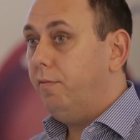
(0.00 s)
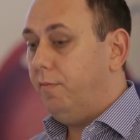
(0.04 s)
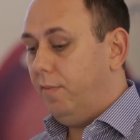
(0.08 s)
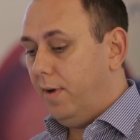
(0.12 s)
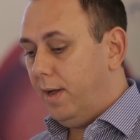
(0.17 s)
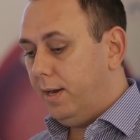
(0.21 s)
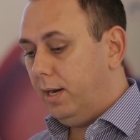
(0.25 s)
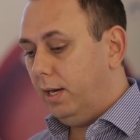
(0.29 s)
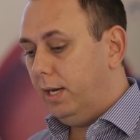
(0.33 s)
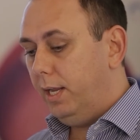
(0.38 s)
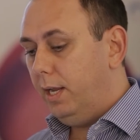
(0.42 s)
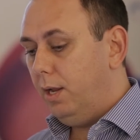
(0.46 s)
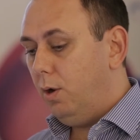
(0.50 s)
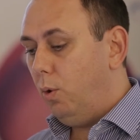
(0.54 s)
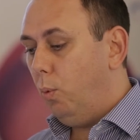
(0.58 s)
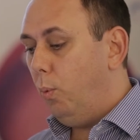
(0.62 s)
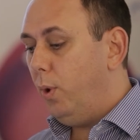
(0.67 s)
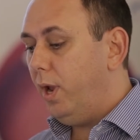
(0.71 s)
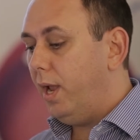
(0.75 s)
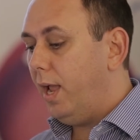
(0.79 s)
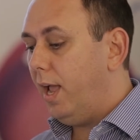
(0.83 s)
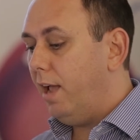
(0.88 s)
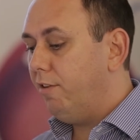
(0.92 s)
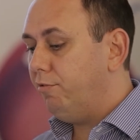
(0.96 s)

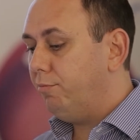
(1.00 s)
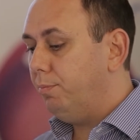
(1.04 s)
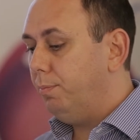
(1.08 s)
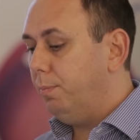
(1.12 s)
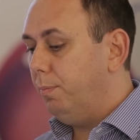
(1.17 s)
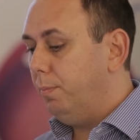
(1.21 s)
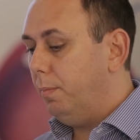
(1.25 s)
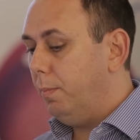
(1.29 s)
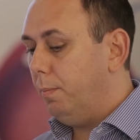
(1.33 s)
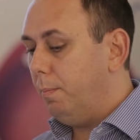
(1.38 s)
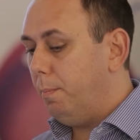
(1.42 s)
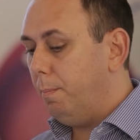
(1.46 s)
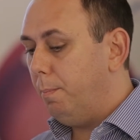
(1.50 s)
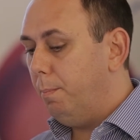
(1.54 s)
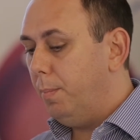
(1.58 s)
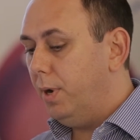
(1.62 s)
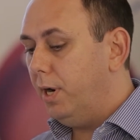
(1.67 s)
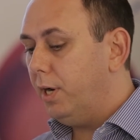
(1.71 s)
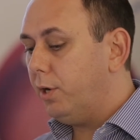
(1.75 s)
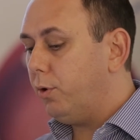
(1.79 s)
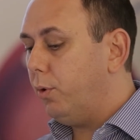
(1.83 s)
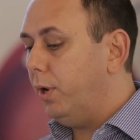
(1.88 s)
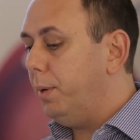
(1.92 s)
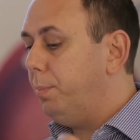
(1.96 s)
Finally, we have
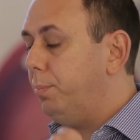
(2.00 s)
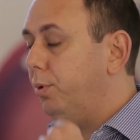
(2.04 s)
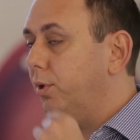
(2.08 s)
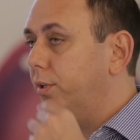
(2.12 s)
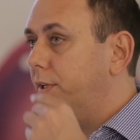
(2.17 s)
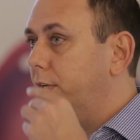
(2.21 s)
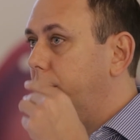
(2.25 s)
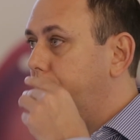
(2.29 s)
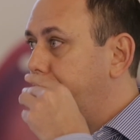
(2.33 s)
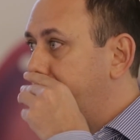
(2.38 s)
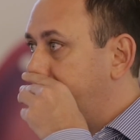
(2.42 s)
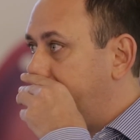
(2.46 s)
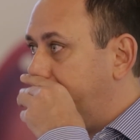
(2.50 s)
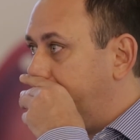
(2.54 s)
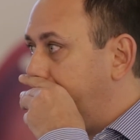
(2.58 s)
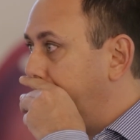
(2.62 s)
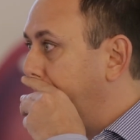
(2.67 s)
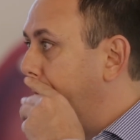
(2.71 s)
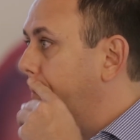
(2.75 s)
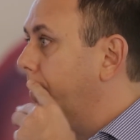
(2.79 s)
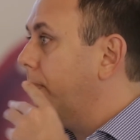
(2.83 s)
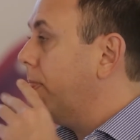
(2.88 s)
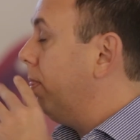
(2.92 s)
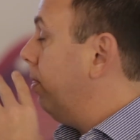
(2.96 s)
mercury
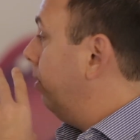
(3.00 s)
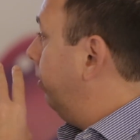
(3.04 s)
production.